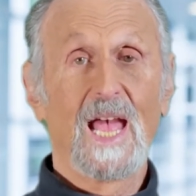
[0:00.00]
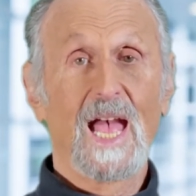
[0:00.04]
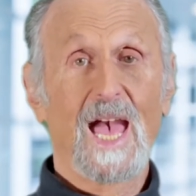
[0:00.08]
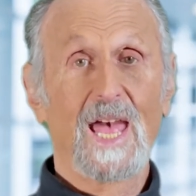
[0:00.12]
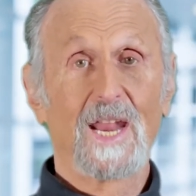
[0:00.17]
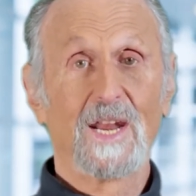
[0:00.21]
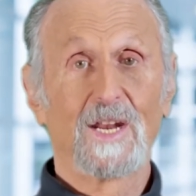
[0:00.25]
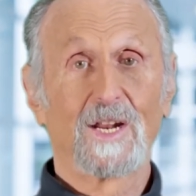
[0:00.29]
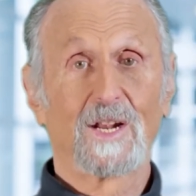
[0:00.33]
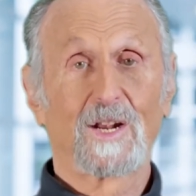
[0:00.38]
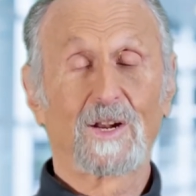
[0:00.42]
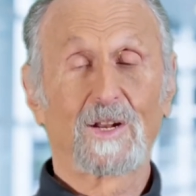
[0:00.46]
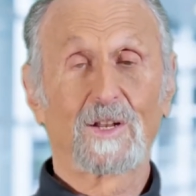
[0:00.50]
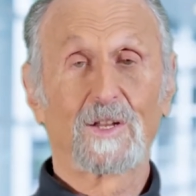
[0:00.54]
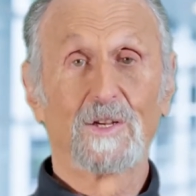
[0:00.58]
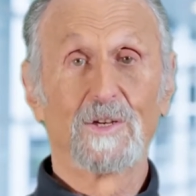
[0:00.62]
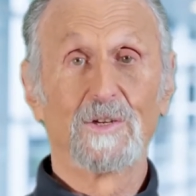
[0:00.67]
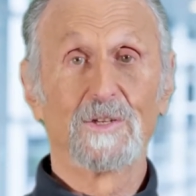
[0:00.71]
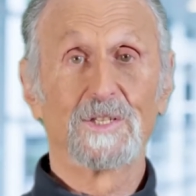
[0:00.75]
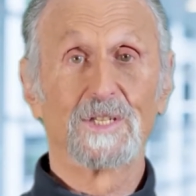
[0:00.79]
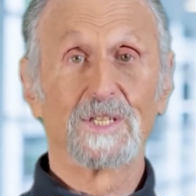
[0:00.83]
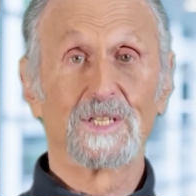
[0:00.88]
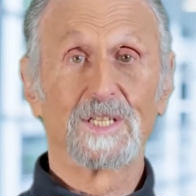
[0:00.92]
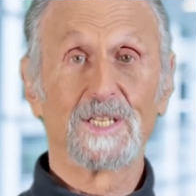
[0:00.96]
It
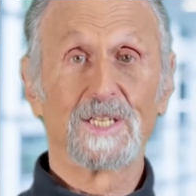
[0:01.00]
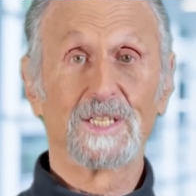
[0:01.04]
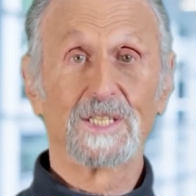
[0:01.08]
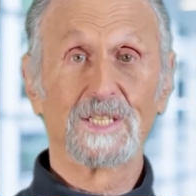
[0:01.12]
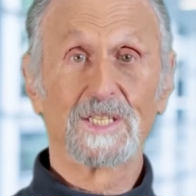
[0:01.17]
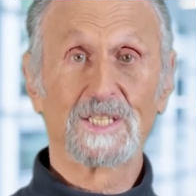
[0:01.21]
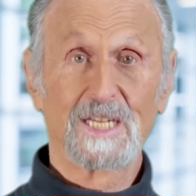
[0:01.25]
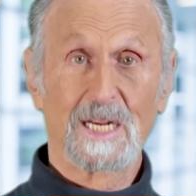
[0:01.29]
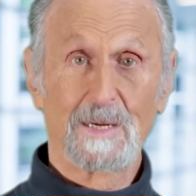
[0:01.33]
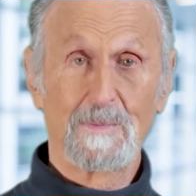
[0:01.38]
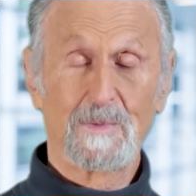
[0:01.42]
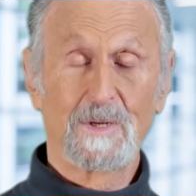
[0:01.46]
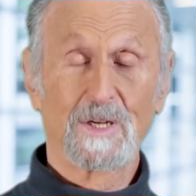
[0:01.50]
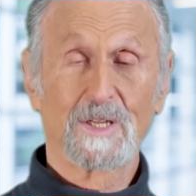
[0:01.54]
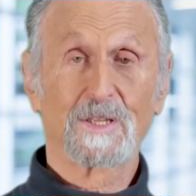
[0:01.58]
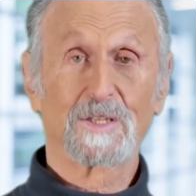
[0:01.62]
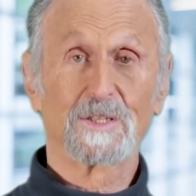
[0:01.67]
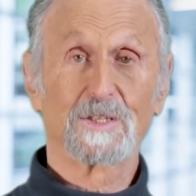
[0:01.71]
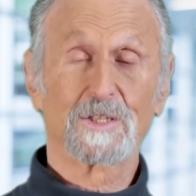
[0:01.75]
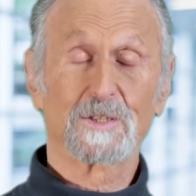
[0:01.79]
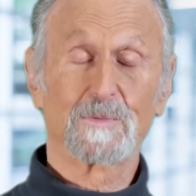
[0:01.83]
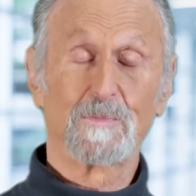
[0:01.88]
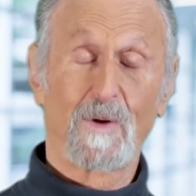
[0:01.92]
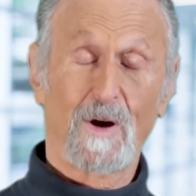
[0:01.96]
includes the stomach,
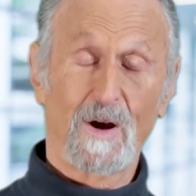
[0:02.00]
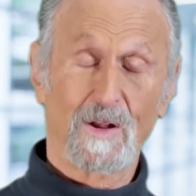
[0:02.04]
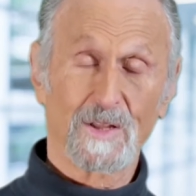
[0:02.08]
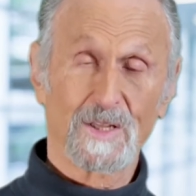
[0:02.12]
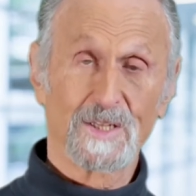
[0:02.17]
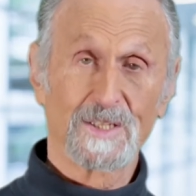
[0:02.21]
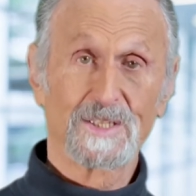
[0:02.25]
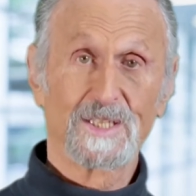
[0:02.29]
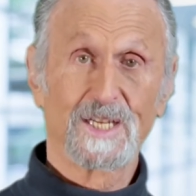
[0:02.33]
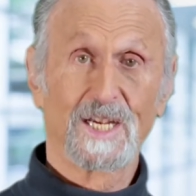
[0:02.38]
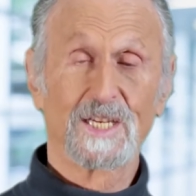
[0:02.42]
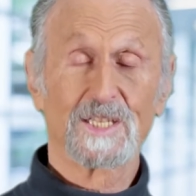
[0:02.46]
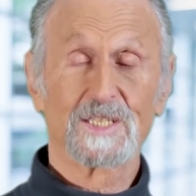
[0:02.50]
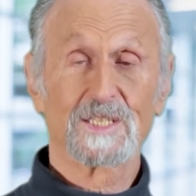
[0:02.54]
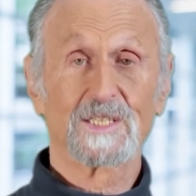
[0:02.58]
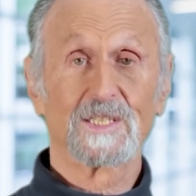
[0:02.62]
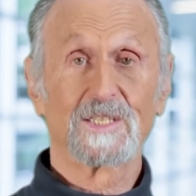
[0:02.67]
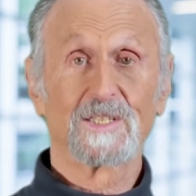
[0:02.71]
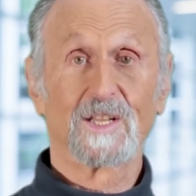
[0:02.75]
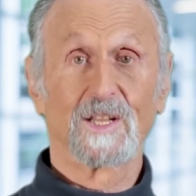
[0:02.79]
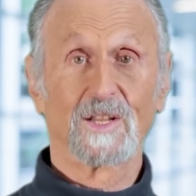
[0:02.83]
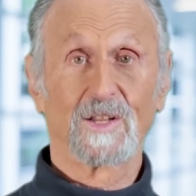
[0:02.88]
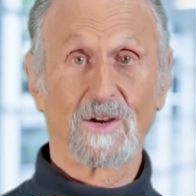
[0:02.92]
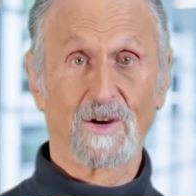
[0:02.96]
the small
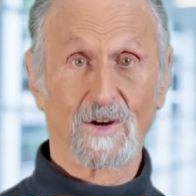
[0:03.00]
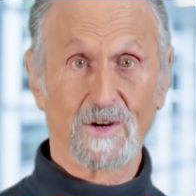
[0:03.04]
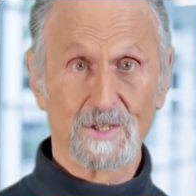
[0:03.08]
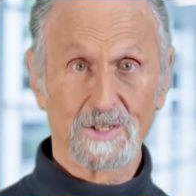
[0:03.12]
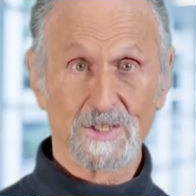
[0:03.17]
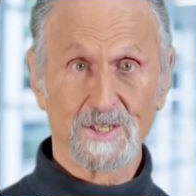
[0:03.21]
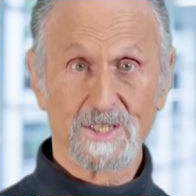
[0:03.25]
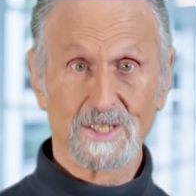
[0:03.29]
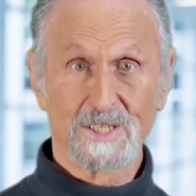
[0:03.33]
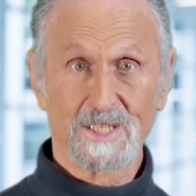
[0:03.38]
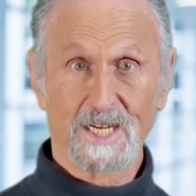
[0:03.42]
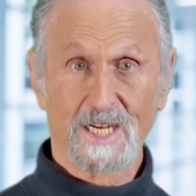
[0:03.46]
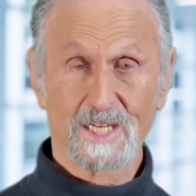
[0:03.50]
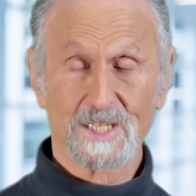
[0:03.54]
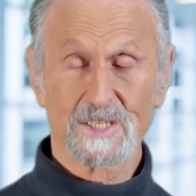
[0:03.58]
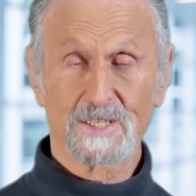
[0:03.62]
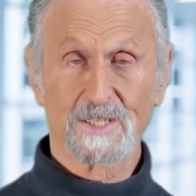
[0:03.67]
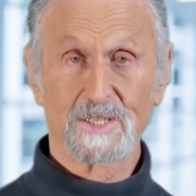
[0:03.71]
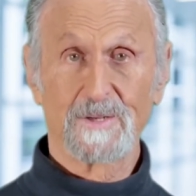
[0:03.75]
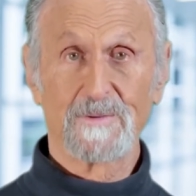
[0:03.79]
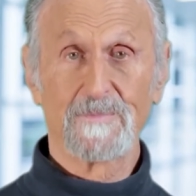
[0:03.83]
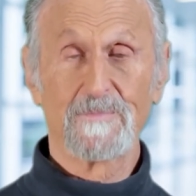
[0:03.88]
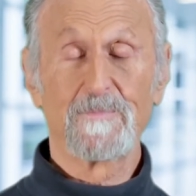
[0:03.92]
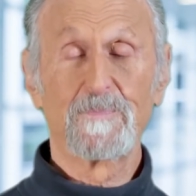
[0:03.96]
intestine, the large
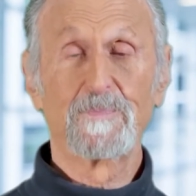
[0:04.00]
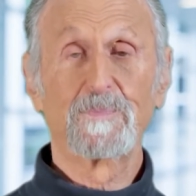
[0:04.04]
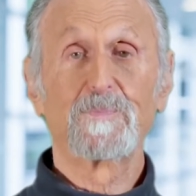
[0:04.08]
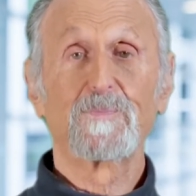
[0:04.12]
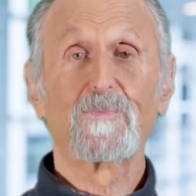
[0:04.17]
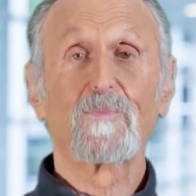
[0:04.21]
intestine.